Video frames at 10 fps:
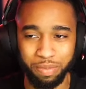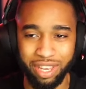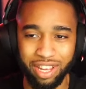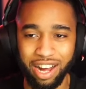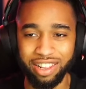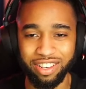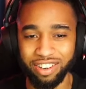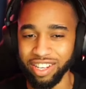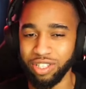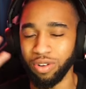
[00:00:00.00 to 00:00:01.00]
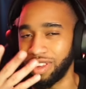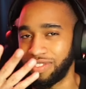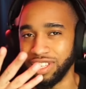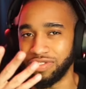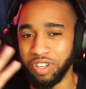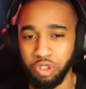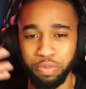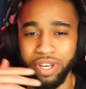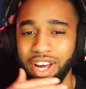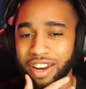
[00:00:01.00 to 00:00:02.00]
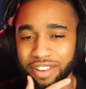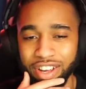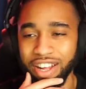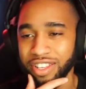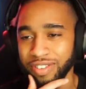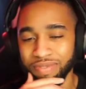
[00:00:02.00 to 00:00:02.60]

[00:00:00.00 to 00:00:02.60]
being godlier and Soul lovely visuals being godly.